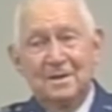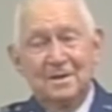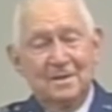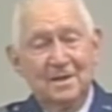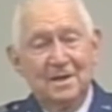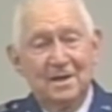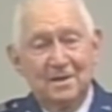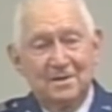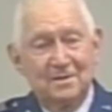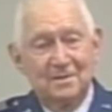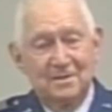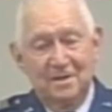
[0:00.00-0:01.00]
They had
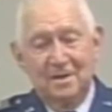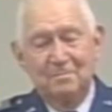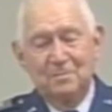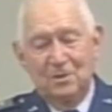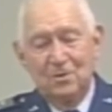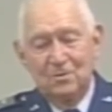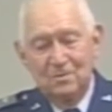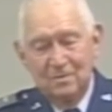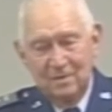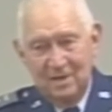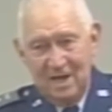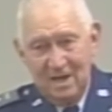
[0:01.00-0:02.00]
to let them go
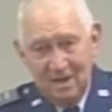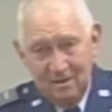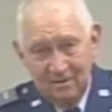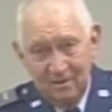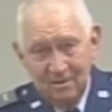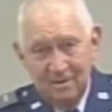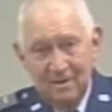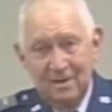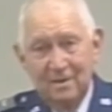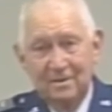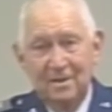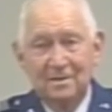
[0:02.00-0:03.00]
down.
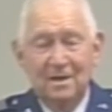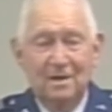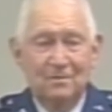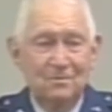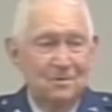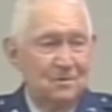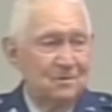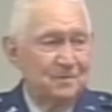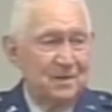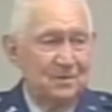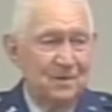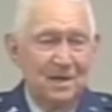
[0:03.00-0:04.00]
They got rope.
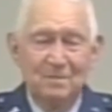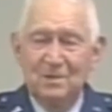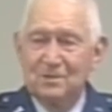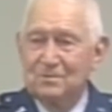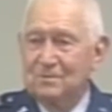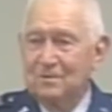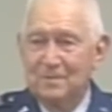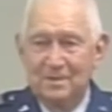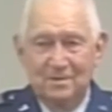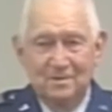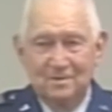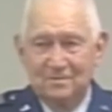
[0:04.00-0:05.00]
I don't know how much rope
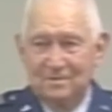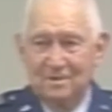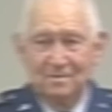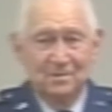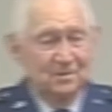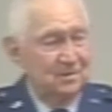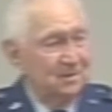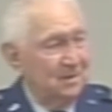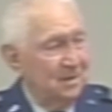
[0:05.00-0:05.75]
it took for them to.